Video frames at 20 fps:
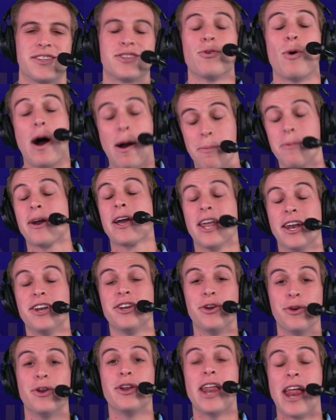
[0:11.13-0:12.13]
So what I'm going to
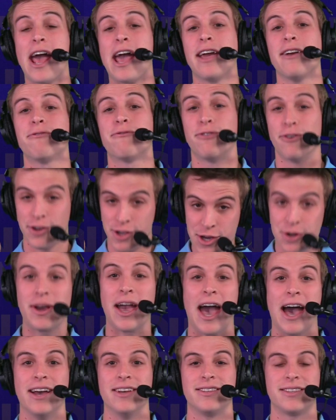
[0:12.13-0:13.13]
do today for you
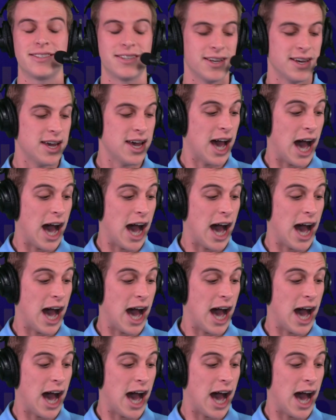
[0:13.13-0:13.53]
guys,